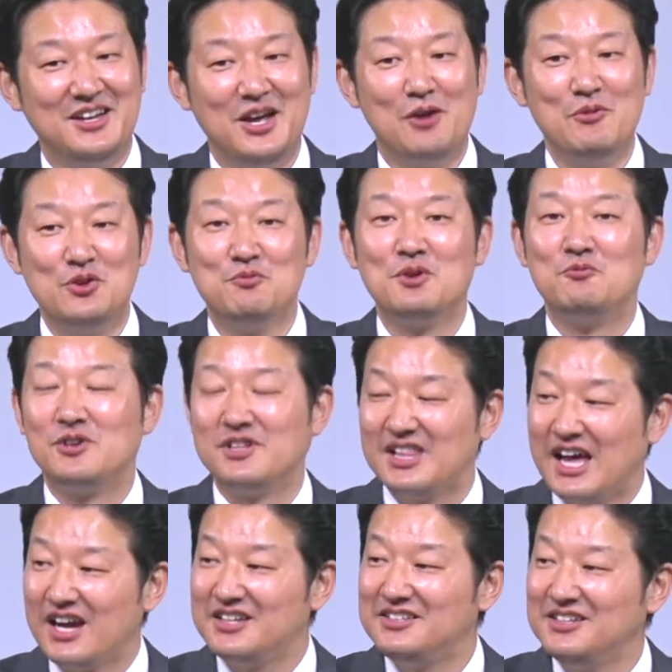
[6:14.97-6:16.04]
I mean, you've been
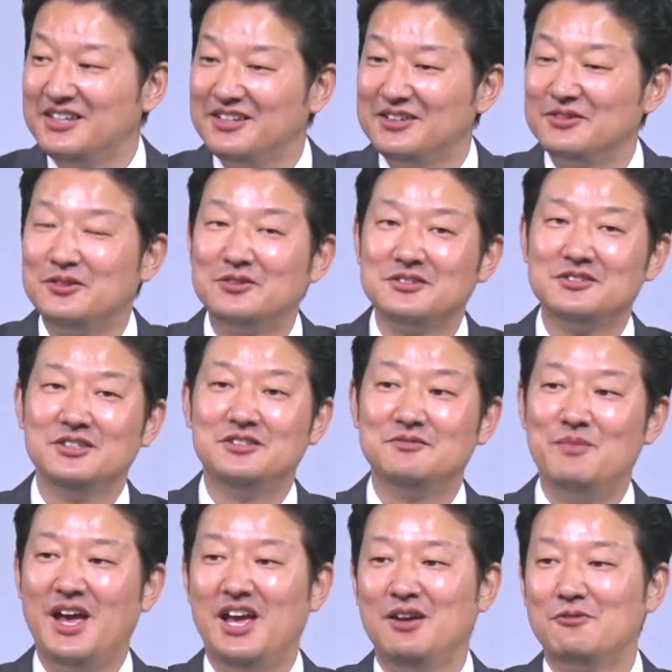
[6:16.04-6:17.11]
relaxing. It's
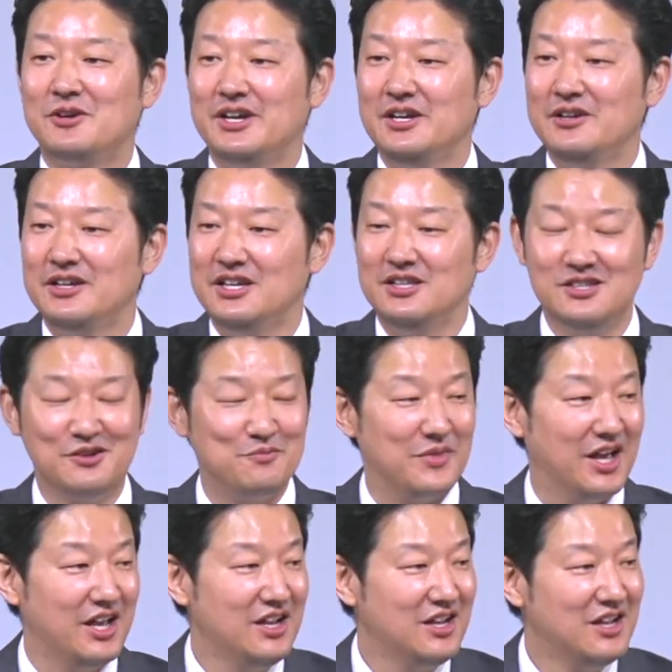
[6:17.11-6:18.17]
May, right? End of
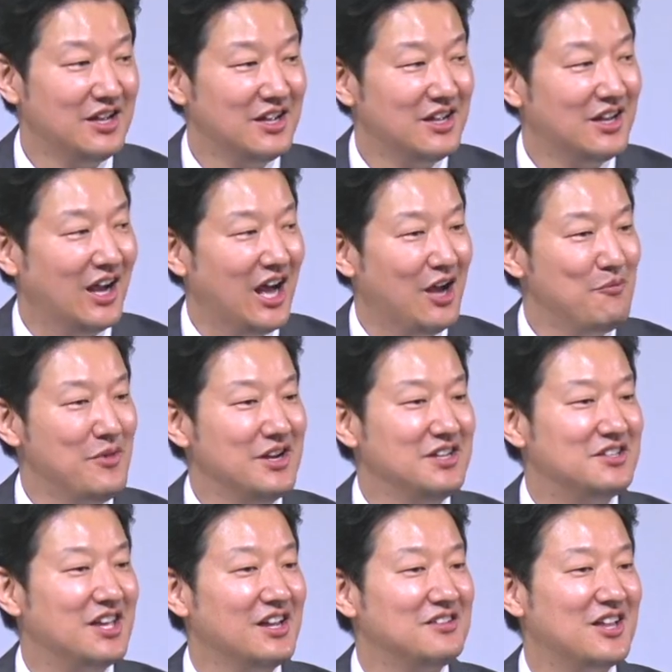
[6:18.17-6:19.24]
May. How many
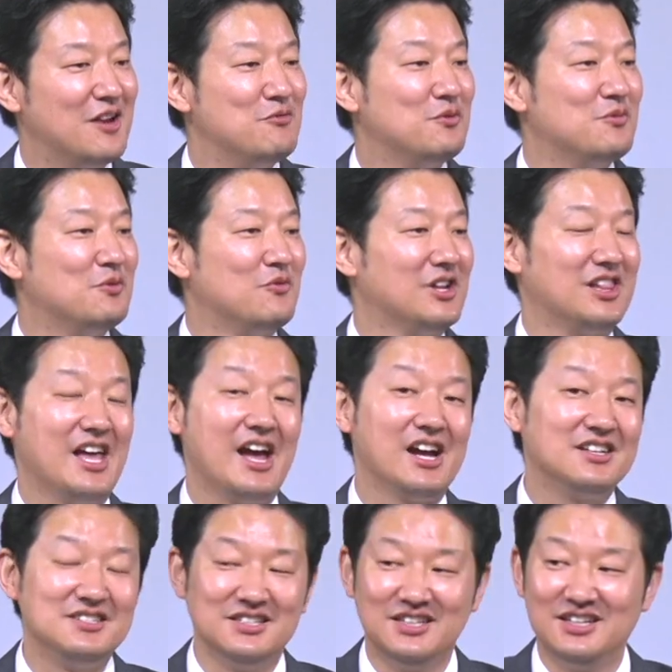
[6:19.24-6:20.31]
days have you been
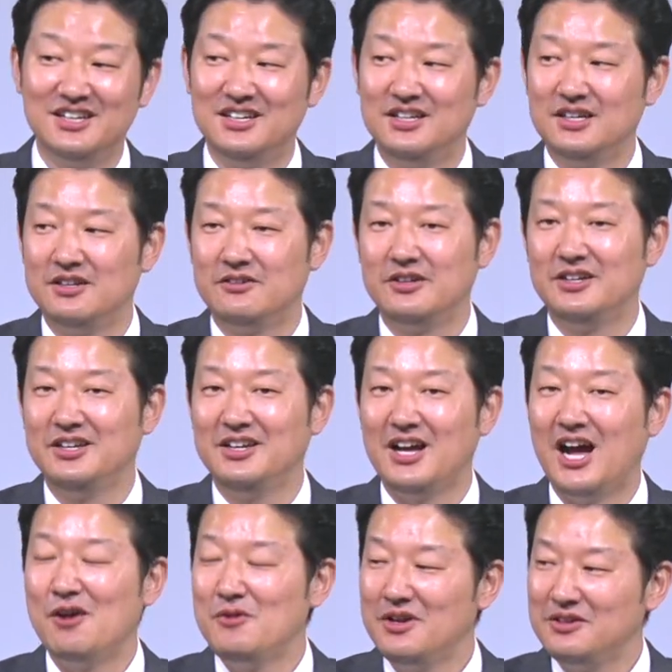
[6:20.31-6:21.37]
relaxing? Right?
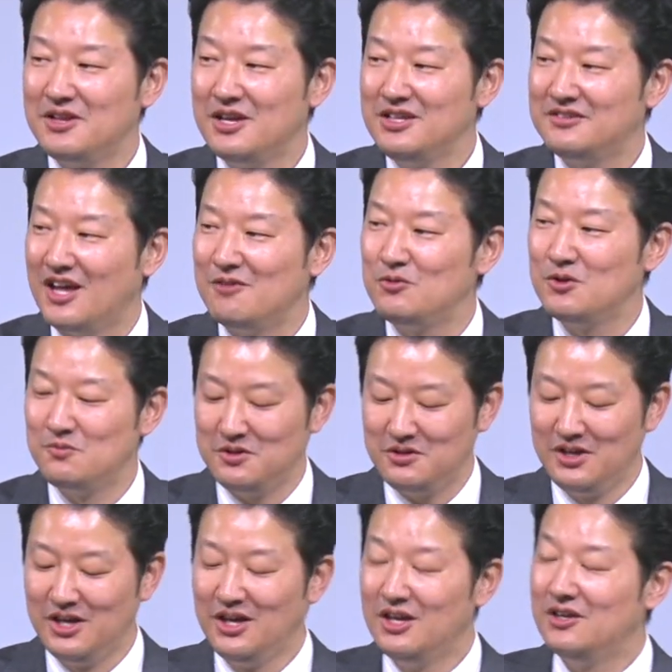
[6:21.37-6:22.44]
How many days have you been,
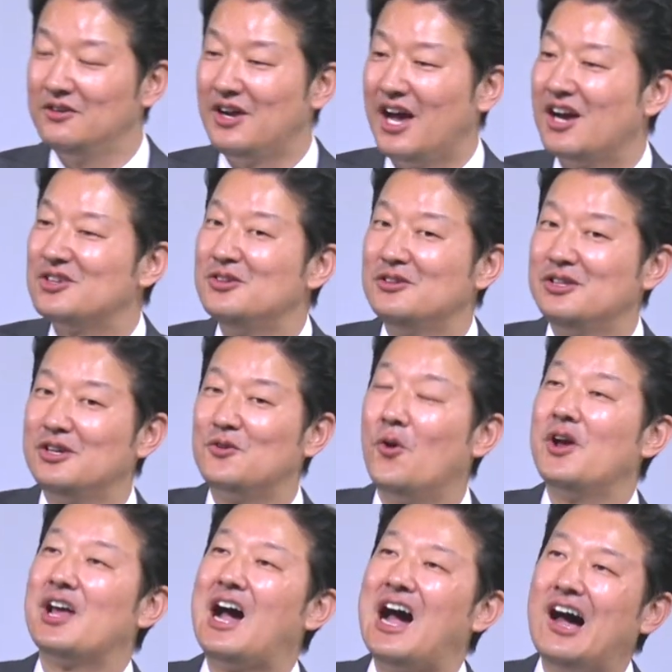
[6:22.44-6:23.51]
actually
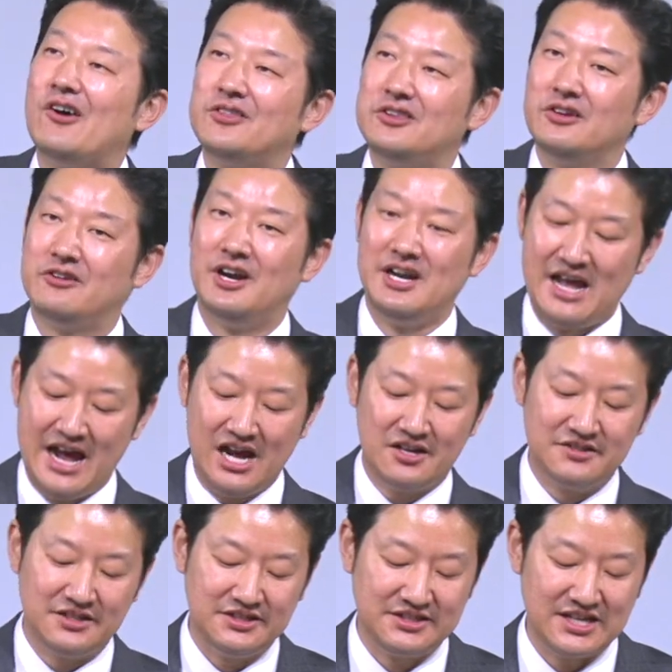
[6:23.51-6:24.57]
going out there and
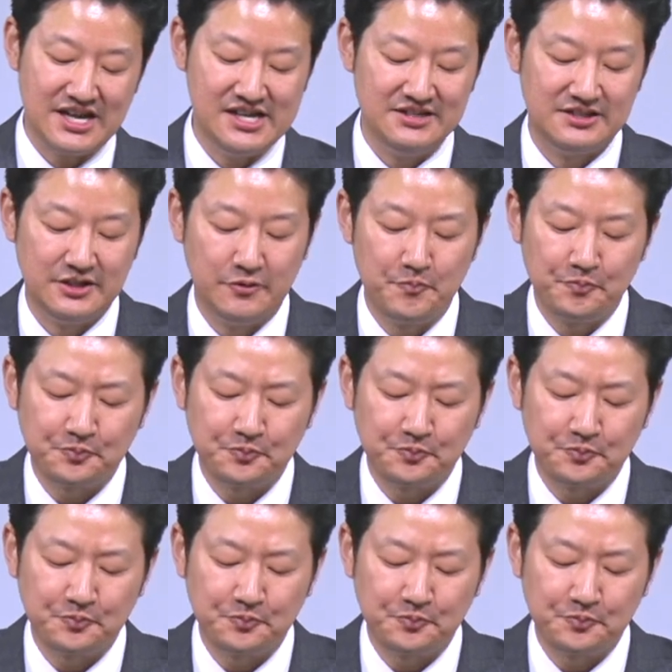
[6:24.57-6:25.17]
exercising?